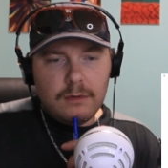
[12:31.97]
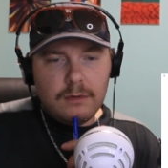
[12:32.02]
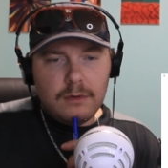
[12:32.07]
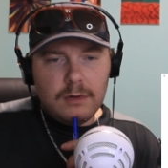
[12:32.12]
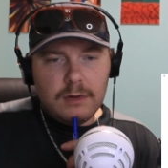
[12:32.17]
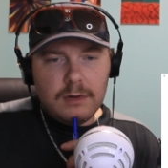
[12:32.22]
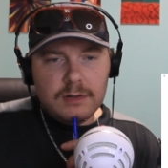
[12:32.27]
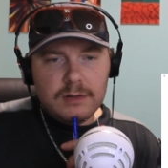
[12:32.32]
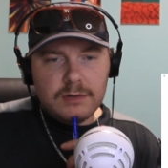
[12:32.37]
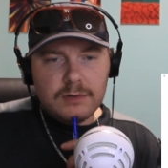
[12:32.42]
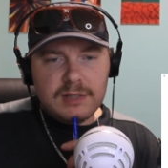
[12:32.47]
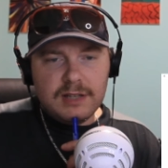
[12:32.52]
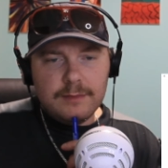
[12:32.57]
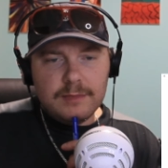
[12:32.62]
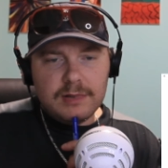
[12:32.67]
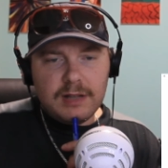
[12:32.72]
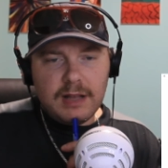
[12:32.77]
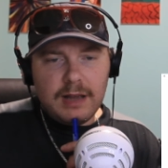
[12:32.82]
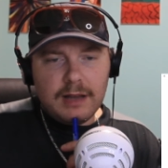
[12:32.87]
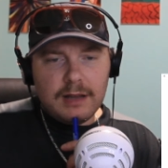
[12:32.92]
So it seems
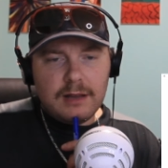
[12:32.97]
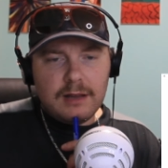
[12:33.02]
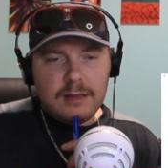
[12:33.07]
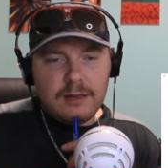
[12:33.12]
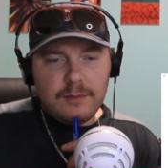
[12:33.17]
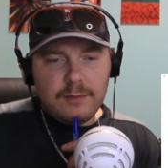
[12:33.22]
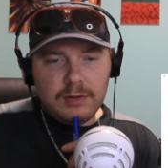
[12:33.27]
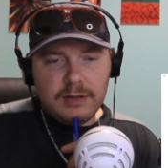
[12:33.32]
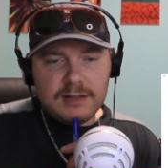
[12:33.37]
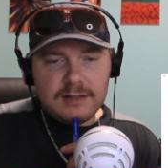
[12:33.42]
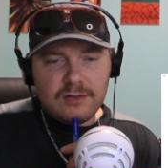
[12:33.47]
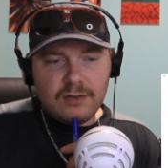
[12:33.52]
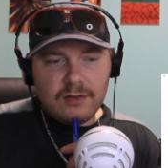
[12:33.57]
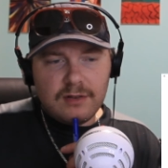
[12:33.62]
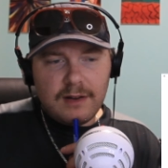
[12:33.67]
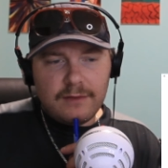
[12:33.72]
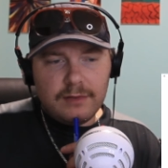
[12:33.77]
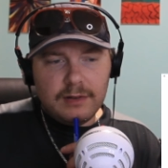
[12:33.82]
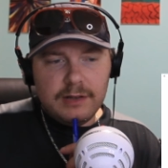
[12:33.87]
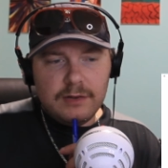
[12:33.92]
like the police are
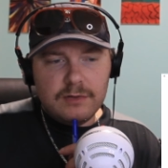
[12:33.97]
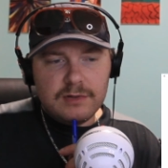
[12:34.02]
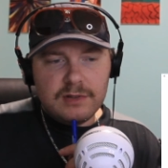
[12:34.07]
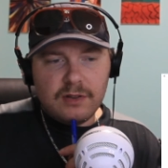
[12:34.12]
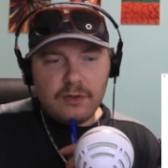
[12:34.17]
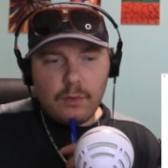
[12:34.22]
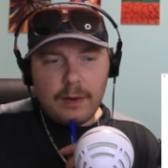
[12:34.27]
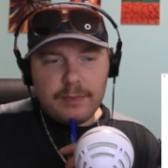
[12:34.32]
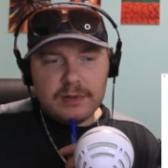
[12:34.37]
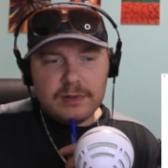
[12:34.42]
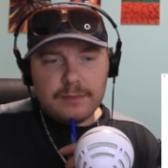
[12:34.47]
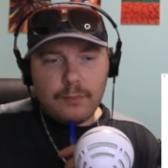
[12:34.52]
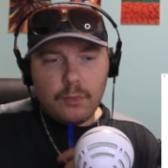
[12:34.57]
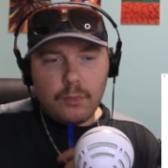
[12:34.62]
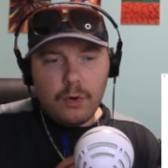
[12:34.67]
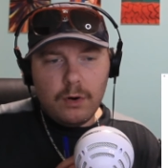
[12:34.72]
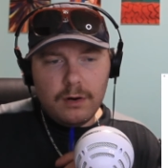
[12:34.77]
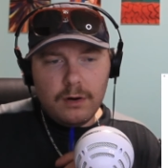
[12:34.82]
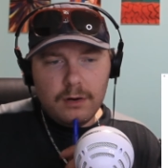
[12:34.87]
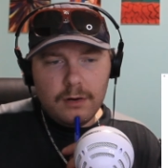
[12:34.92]
definitely using their weapons
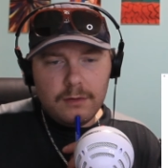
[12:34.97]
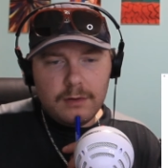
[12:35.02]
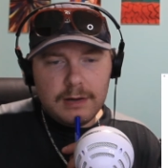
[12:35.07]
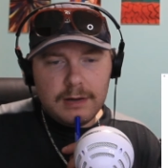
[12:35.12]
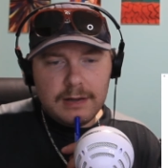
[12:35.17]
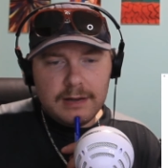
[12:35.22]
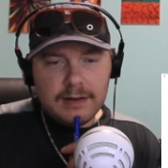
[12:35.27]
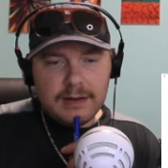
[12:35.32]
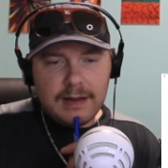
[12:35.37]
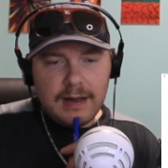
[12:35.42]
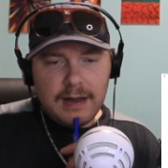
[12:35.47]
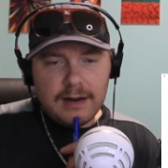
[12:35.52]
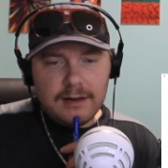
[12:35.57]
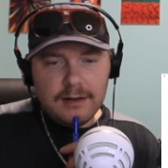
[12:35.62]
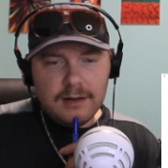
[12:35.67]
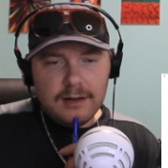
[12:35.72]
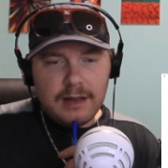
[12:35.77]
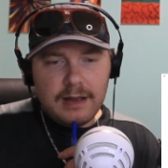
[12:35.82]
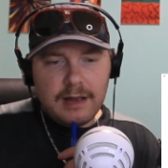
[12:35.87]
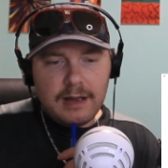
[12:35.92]
more in
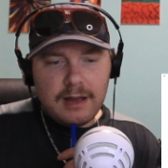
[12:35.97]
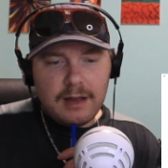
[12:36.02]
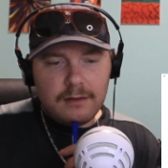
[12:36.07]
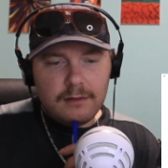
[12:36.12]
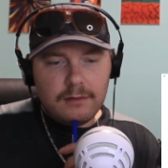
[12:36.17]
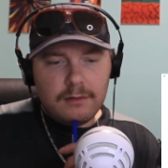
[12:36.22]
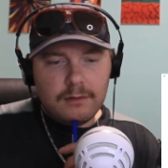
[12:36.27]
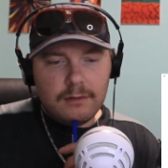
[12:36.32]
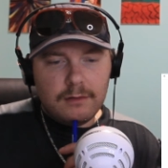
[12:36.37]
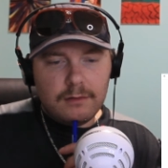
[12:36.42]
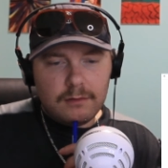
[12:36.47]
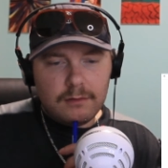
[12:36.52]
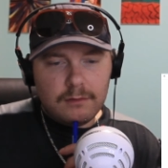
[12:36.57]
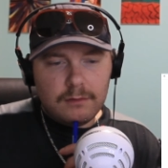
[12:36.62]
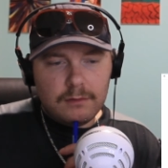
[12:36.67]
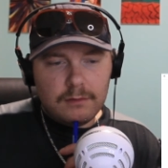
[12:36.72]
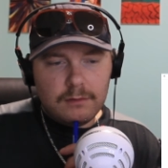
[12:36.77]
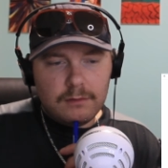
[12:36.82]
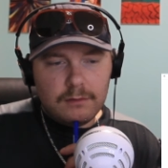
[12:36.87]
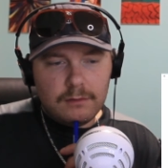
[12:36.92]
Canada and
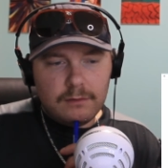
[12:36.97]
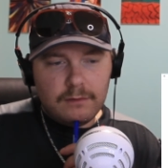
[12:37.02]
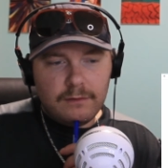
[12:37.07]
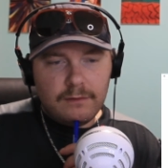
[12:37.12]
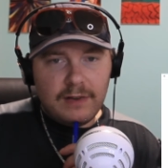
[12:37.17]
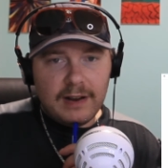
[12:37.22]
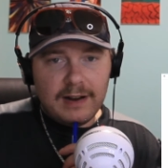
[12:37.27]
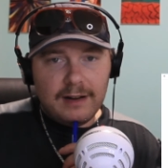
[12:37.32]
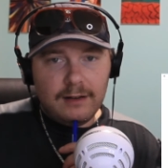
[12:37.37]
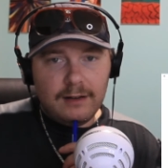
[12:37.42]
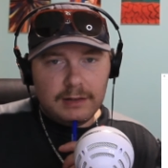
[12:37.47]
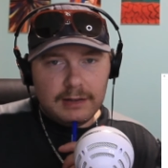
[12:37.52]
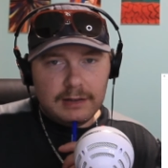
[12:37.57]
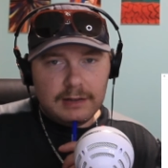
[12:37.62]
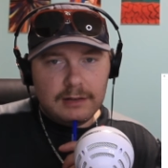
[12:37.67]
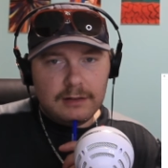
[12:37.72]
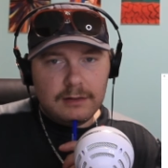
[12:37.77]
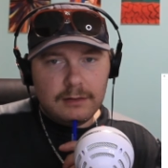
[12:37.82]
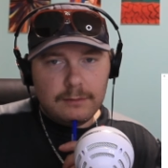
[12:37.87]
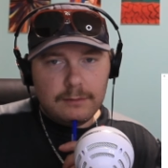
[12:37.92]

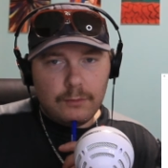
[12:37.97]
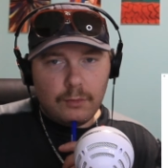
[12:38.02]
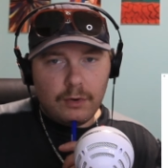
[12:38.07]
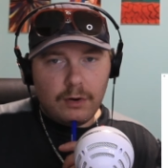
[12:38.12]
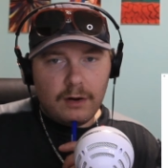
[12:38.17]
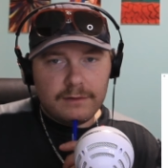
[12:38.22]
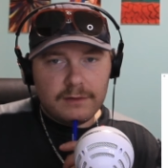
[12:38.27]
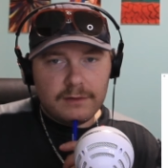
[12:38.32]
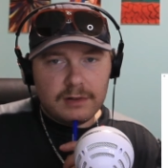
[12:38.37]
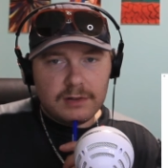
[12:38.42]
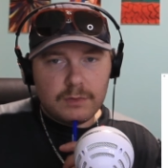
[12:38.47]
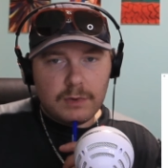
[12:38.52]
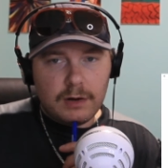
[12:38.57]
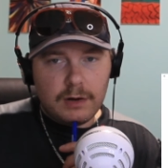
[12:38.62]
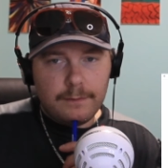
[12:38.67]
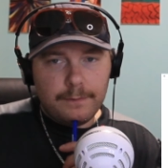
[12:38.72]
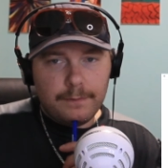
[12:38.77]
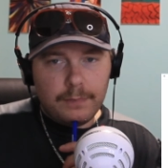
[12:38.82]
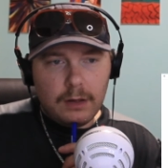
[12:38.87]
fatally more often as well.